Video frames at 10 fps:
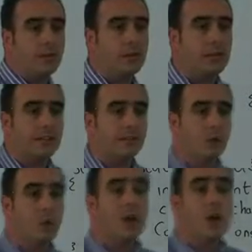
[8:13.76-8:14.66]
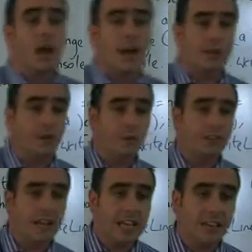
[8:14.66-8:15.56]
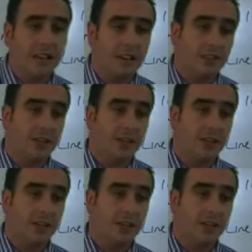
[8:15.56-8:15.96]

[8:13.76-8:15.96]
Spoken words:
leave it at that so, and I will take that as